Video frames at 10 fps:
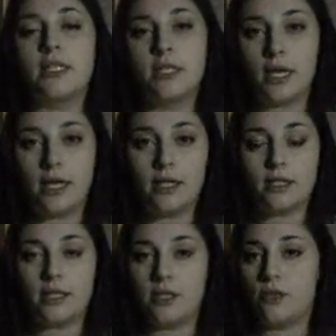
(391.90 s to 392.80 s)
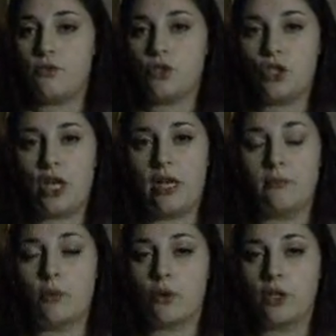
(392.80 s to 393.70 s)
incite a sense of
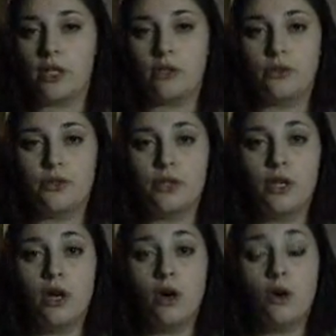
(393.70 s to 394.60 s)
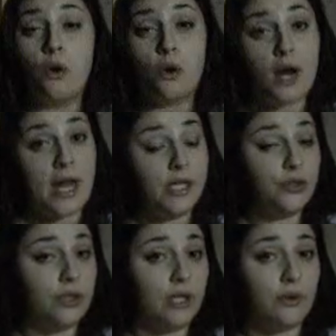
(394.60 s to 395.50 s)
shame or guilt or
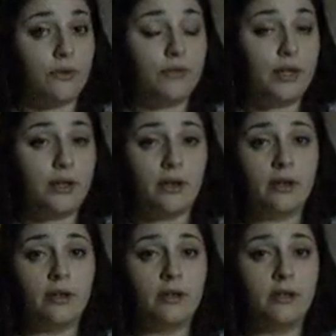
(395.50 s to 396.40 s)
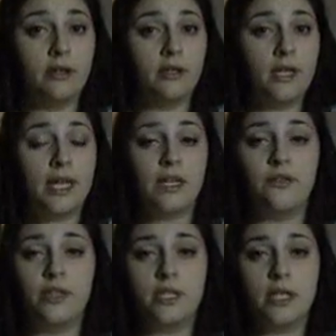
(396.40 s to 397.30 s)
hatred or fear. And
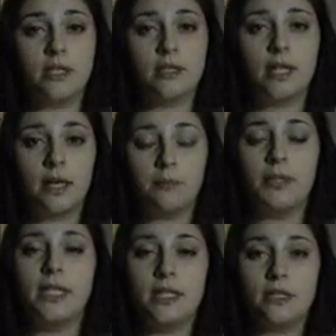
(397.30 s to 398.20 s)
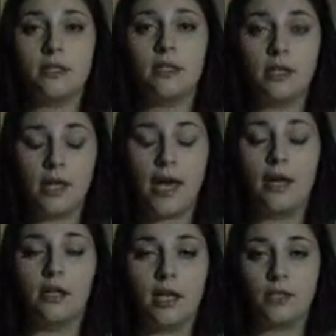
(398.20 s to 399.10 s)
if it does, please
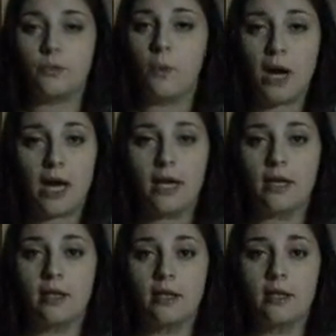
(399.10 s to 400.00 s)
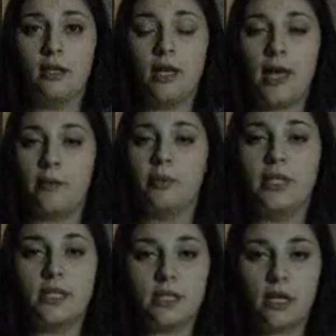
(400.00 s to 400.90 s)
analyze why, and
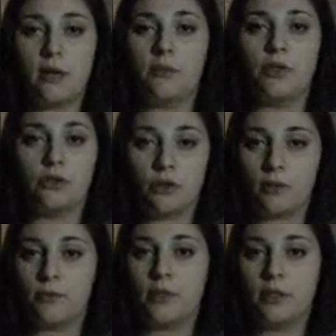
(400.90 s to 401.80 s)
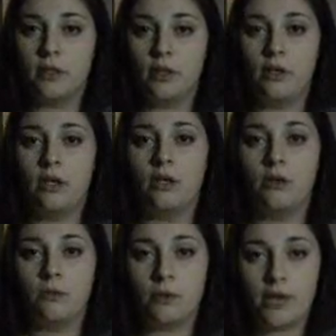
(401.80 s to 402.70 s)
please come to terms
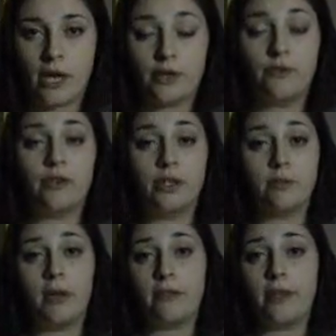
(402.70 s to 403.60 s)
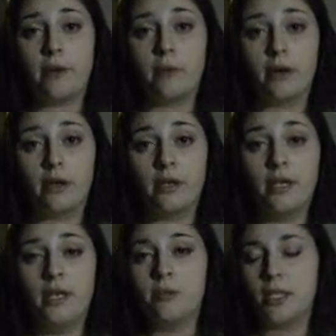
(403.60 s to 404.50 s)
with how you feel about that word,
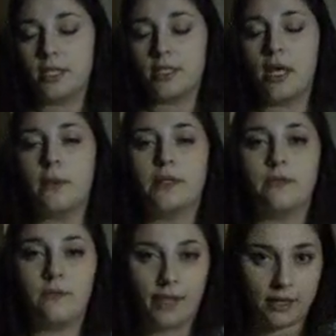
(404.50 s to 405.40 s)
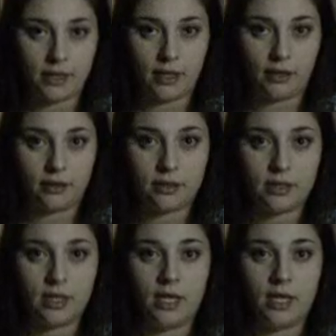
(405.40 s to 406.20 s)
because it's how we define things,